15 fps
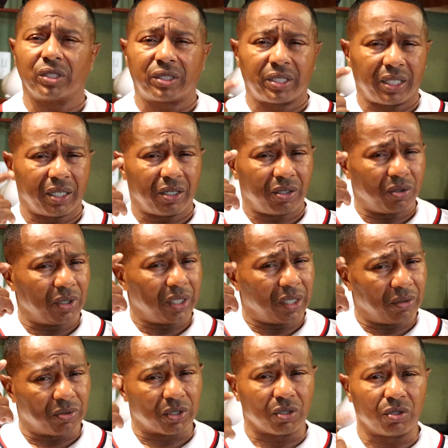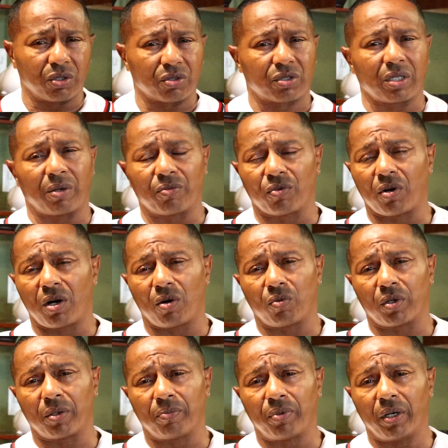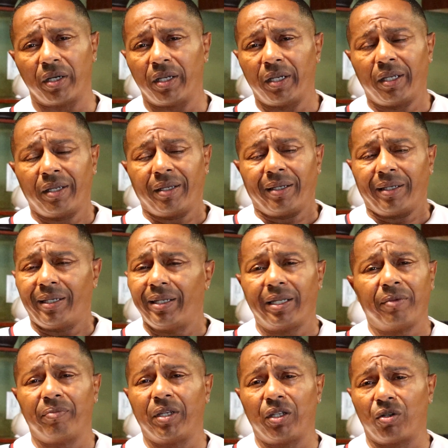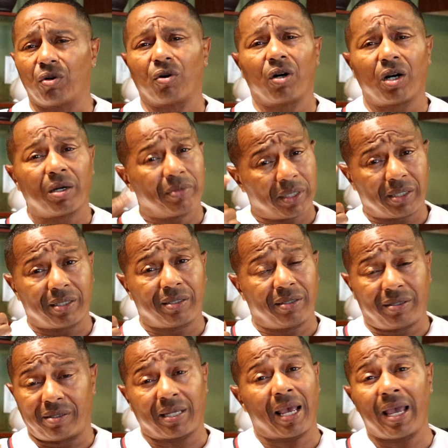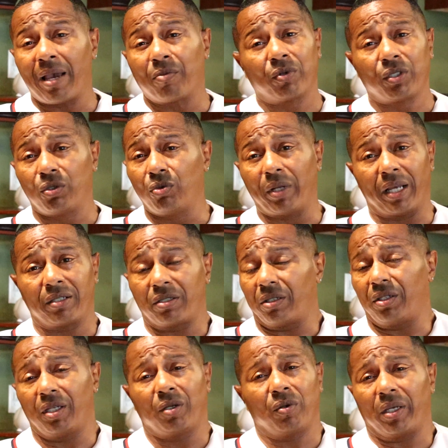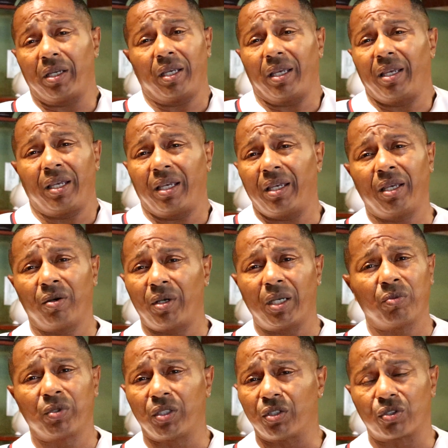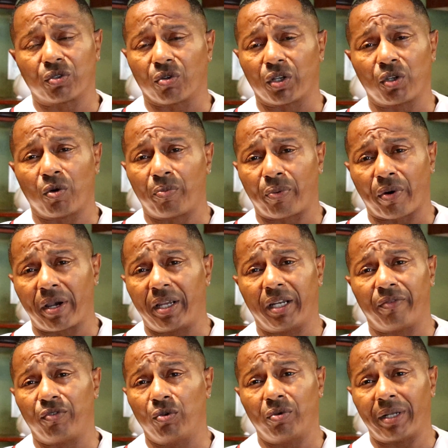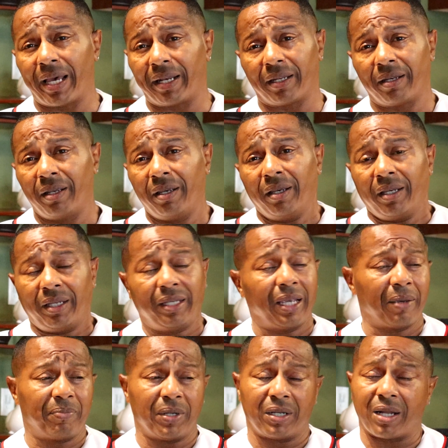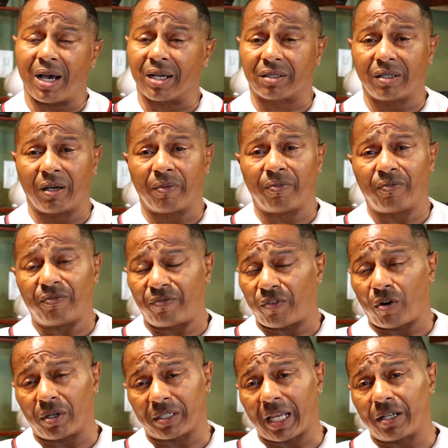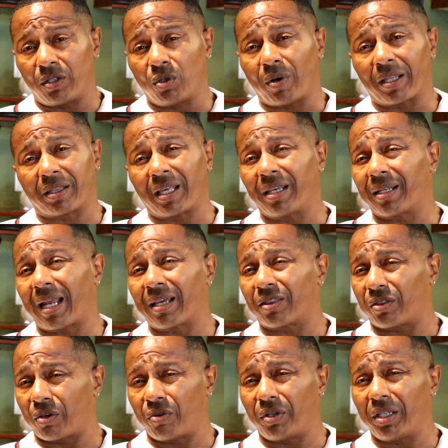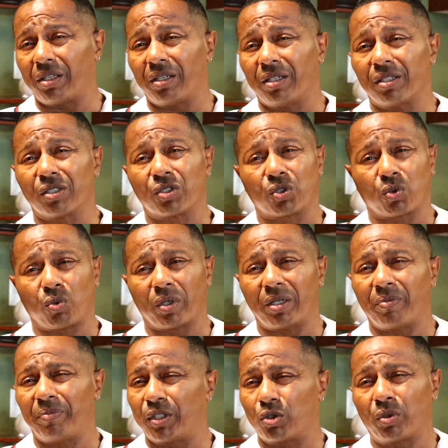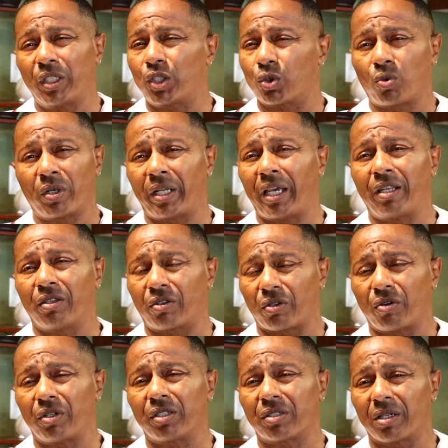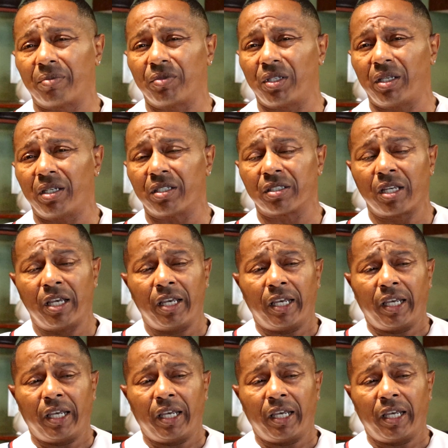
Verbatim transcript: could tell it was a little something wrong with him. But he didn't mean no harm. His time would do that to you. It, it, it would destroy your brain if you let it. He had been locked up, far as I knew, I think like 30 years, 20, between 28 and 30 some years